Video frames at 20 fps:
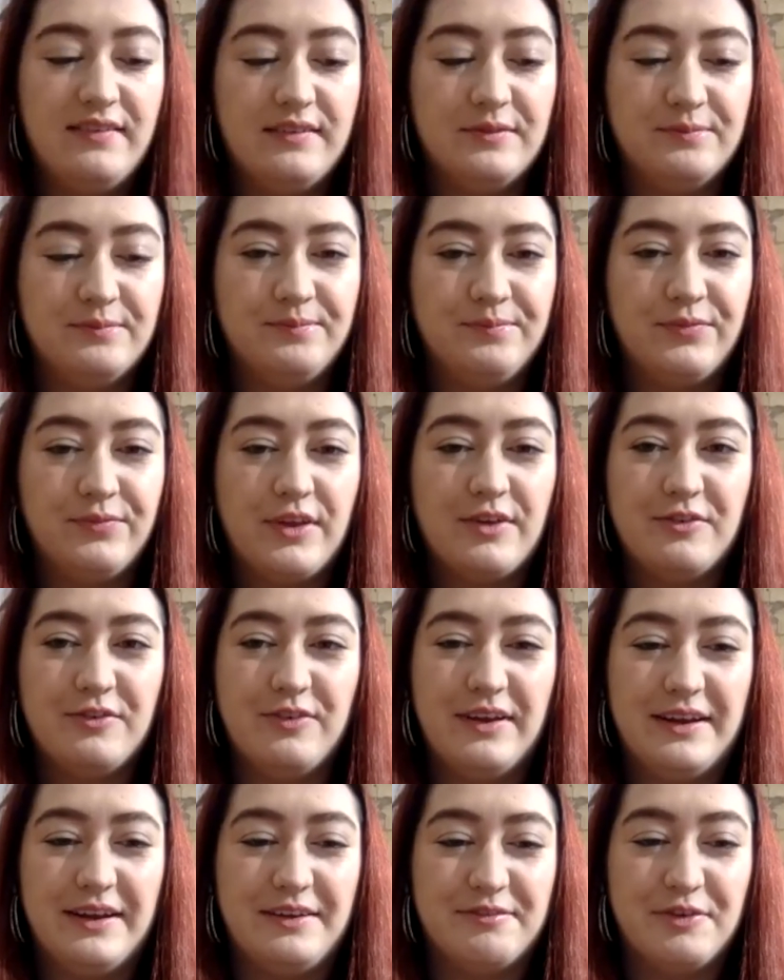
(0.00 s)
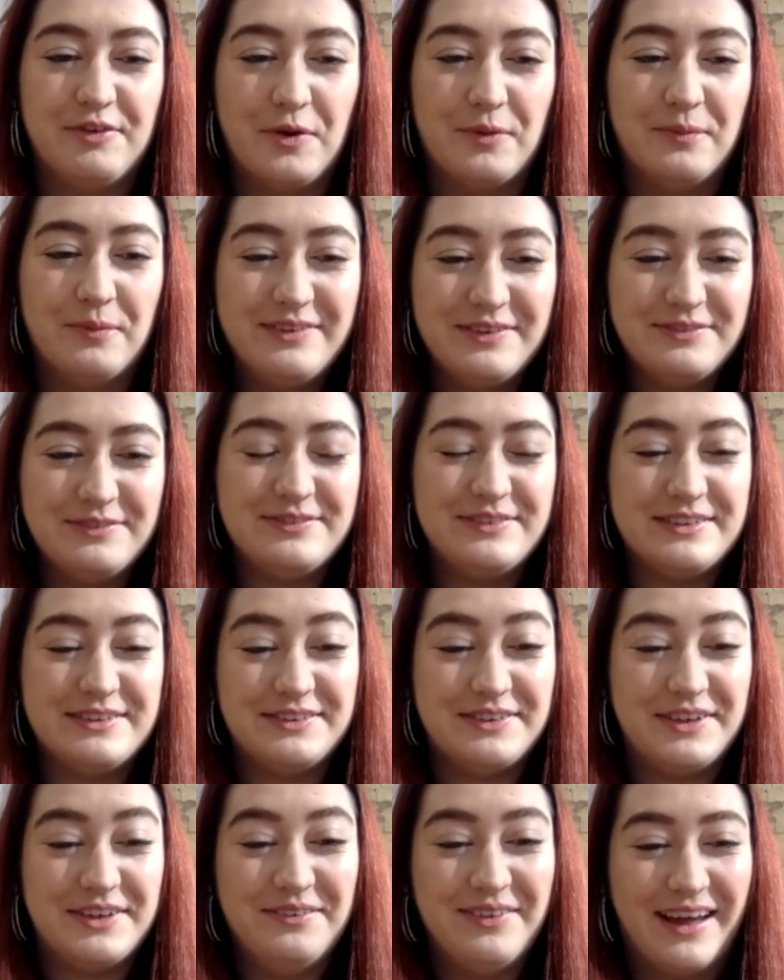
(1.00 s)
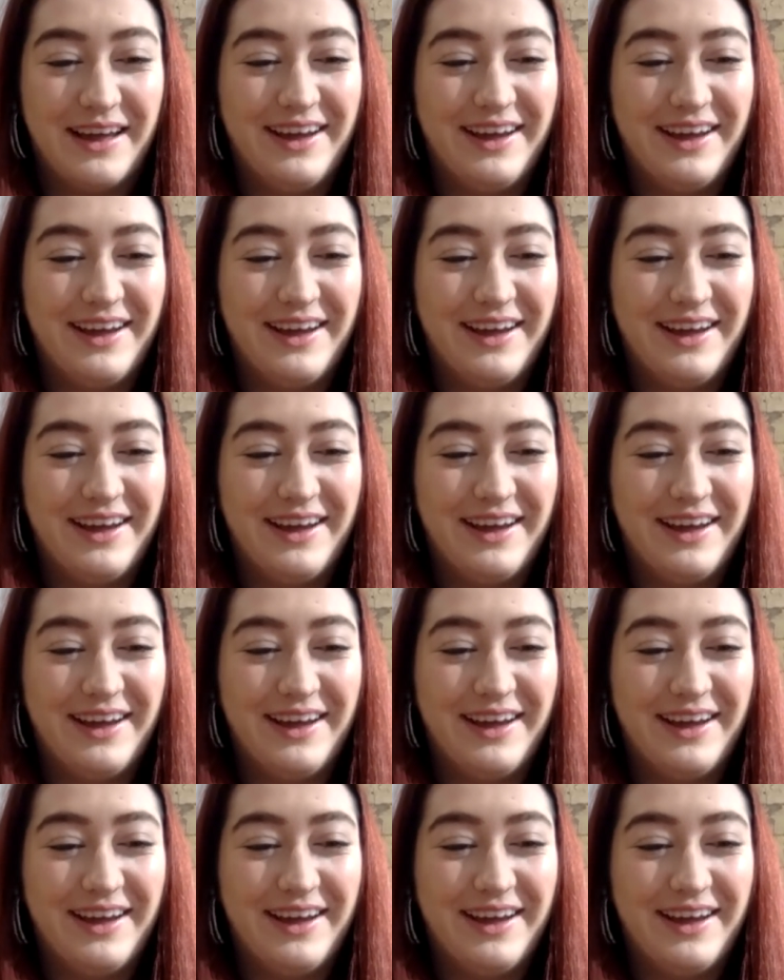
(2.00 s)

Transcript: It's really informative. Didn't know